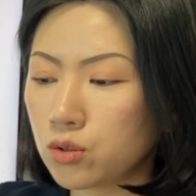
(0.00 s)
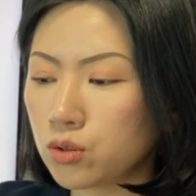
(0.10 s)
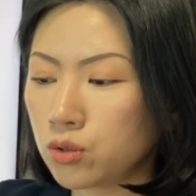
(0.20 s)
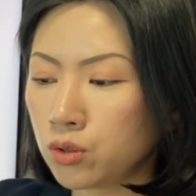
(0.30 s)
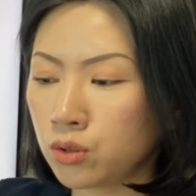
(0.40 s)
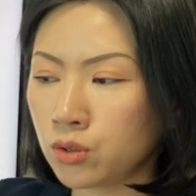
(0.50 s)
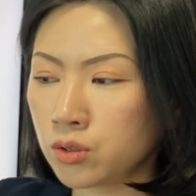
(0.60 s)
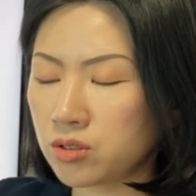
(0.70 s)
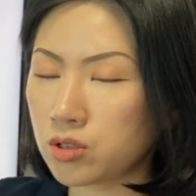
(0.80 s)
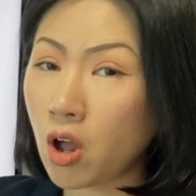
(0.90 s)
to
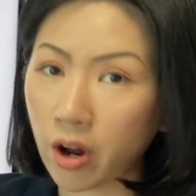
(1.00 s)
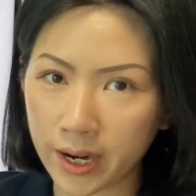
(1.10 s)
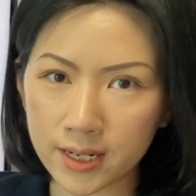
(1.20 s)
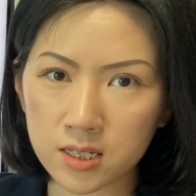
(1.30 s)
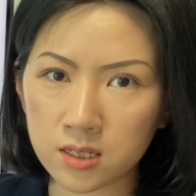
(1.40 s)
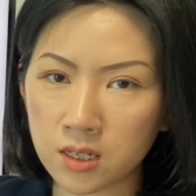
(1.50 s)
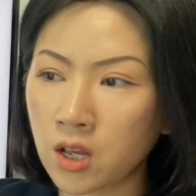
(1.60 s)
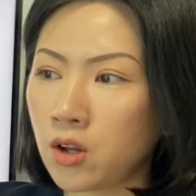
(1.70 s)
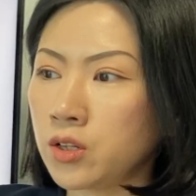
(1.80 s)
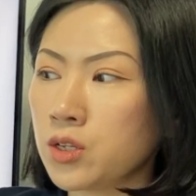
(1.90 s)
start
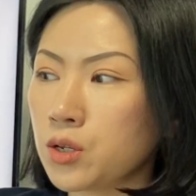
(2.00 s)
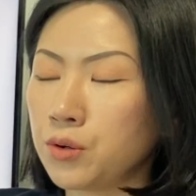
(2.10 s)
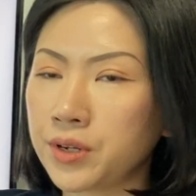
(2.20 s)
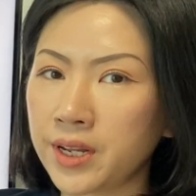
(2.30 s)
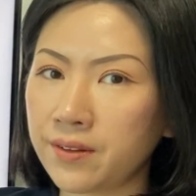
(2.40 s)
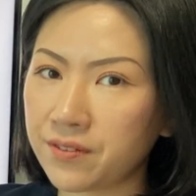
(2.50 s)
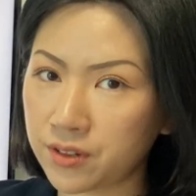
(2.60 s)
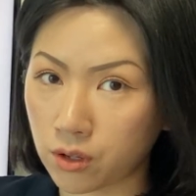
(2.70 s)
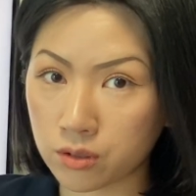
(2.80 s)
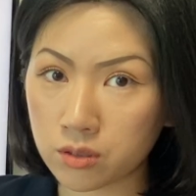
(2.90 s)
an interrogative
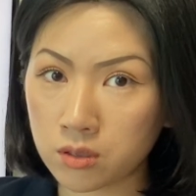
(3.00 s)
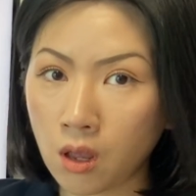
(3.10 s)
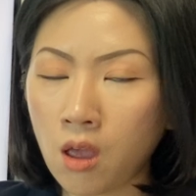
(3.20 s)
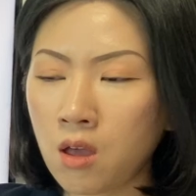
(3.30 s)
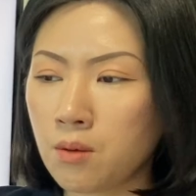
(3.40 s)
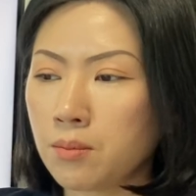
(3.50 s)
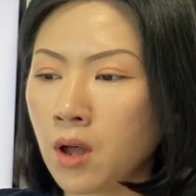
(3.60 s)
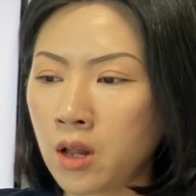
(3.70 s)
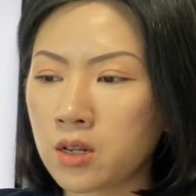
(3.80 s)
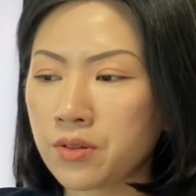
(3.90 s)
clause,
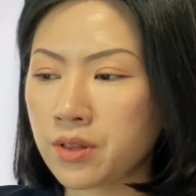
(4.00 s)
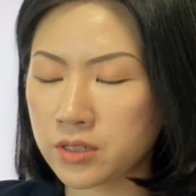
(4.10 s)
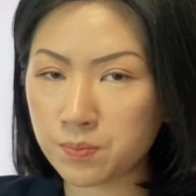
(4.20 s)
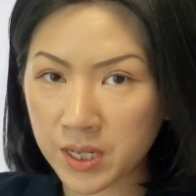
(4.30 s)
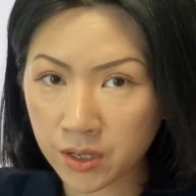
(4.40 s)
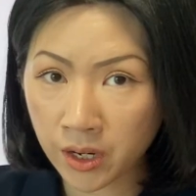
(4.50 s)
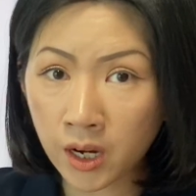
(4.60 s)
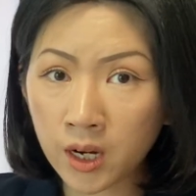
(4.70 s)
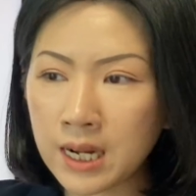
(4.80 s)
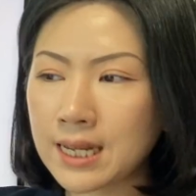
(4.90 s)
but the
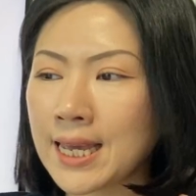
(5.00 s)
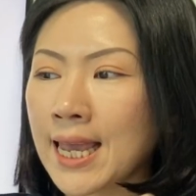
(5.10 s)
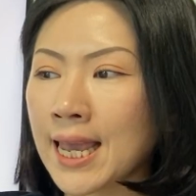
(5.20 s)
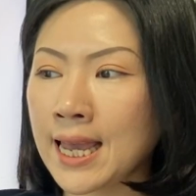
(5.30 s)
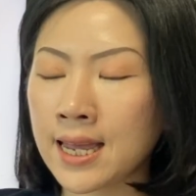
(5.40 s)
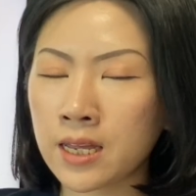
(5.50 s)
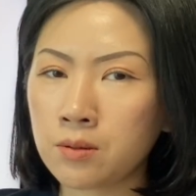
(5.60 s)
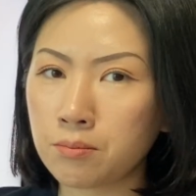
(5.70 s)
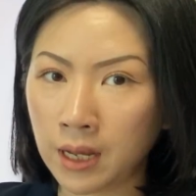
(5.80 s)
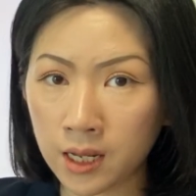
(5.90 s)
speaker
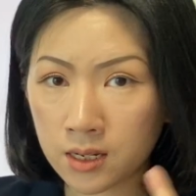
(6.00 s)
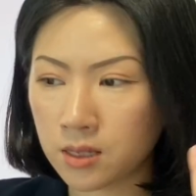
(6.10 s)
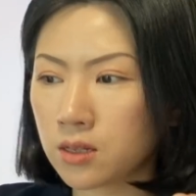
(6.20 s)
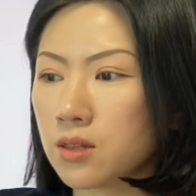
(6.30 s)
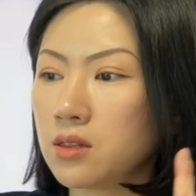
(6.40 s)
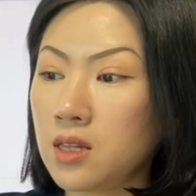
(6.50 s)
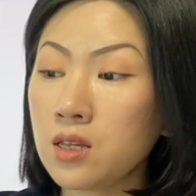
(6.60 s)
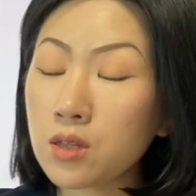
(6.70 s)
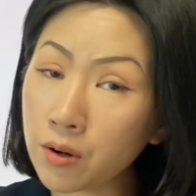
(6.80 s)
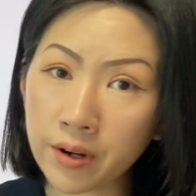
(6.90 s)
can make the
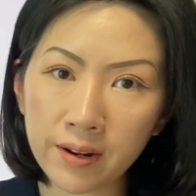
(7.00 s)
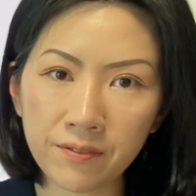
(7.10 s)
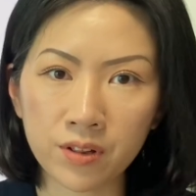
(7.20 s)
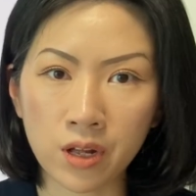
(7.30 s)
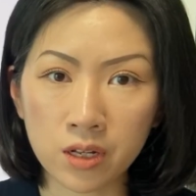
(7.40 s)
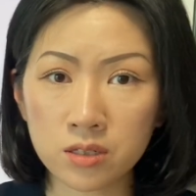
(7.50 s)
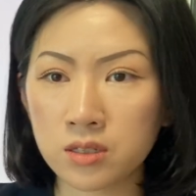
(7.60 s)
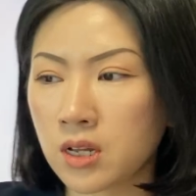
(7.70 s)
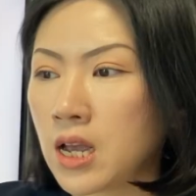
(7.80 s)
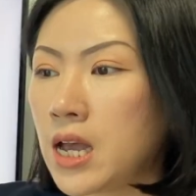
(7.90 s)
interrogative clause
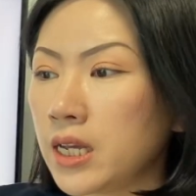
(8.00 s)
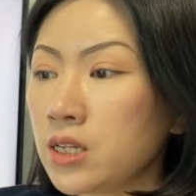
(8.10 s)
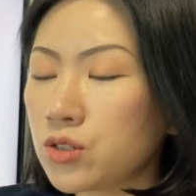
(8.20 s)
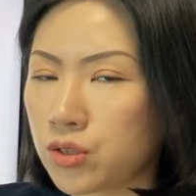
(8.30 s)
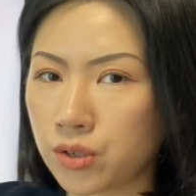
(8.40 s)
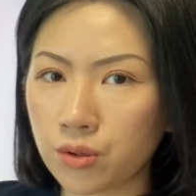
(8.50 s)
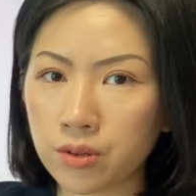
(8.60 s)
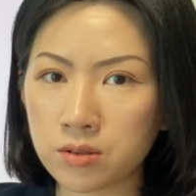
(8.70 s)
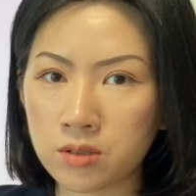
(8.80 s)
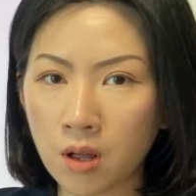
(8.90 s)
into
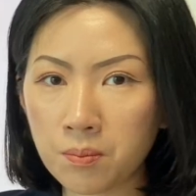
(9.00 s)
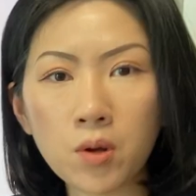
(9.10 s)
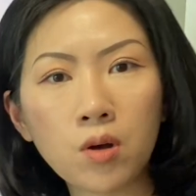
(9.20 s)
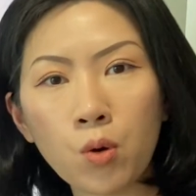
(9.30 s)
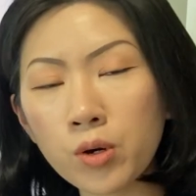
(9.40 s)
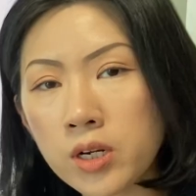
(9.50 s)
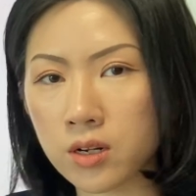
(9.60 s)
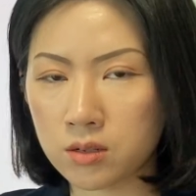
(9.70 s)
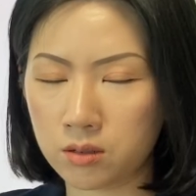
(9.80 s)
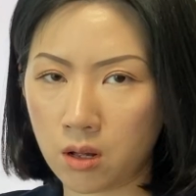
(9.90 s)
the
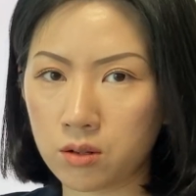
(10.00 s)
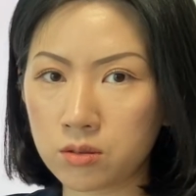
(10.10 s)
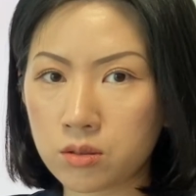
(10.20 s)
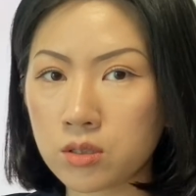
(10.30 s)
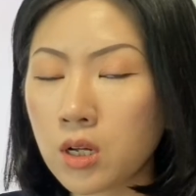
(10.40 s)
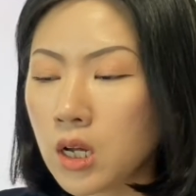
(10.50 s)
subordinate clause.